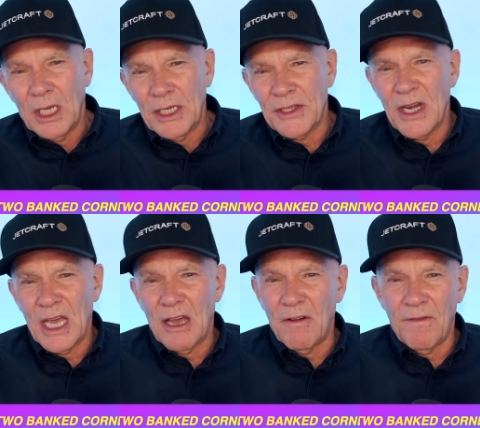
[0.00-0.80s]
is
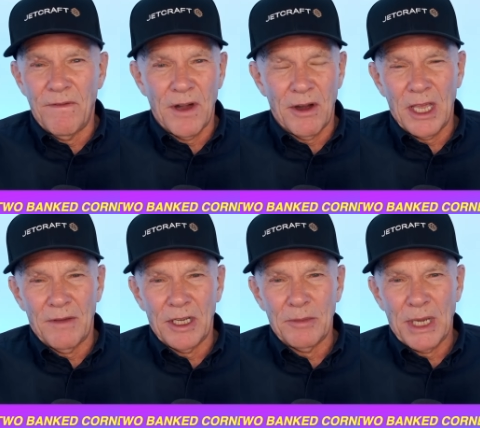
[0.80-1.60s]
now very
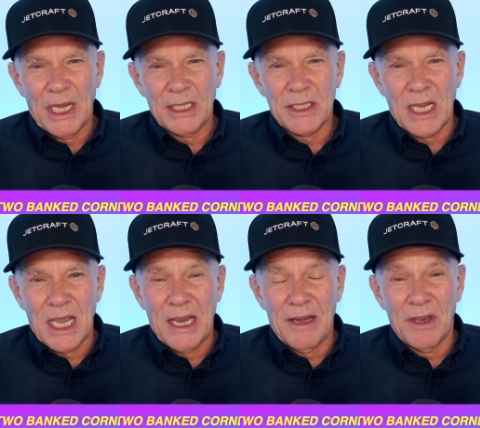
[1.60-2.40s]
heavily banked,
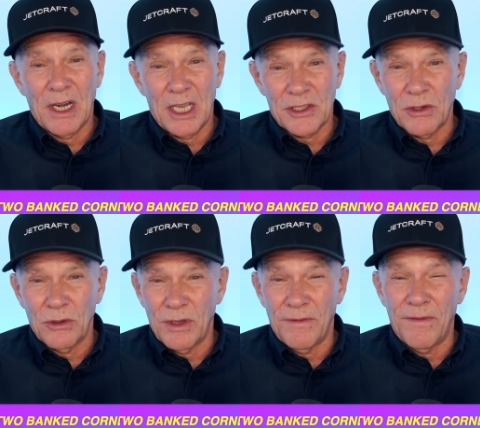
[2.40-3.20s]
and the last
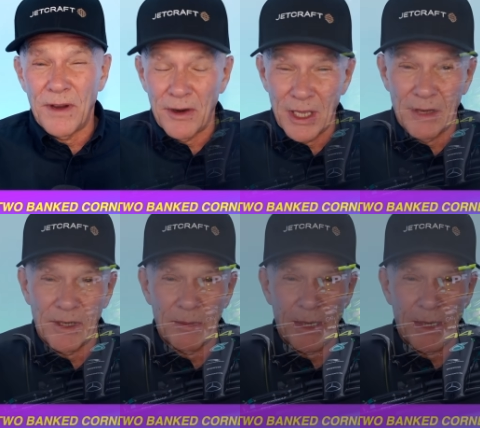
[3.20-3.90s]
corner very heavily